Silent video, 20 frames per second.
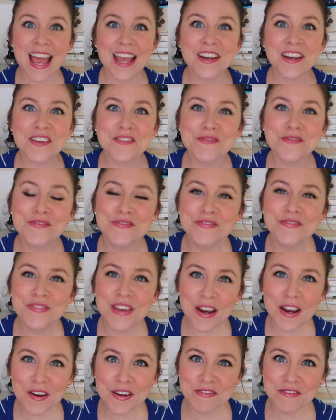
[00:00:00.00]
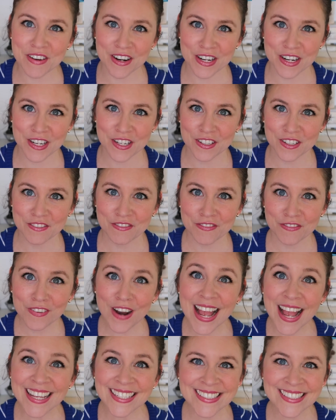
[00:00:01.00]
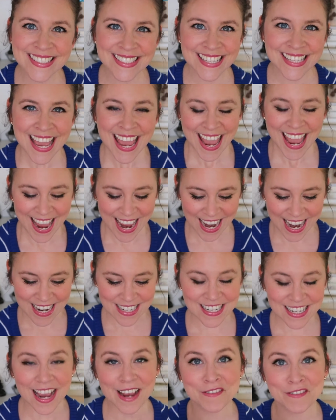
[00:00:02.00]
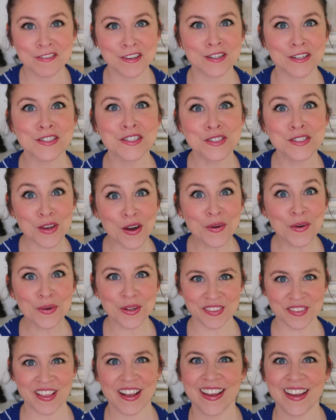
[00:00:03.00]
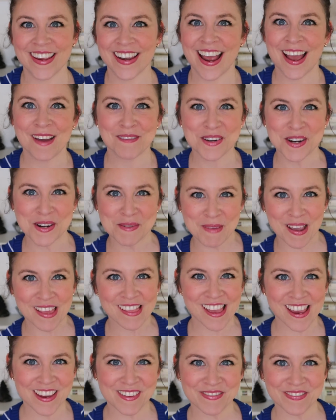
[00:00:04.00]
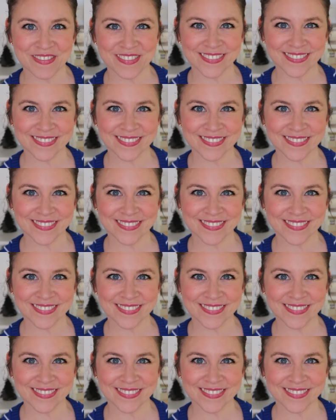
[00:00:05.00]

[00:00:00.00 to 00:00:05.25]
and very, very good friends, and I feel so lucky to have her in my life.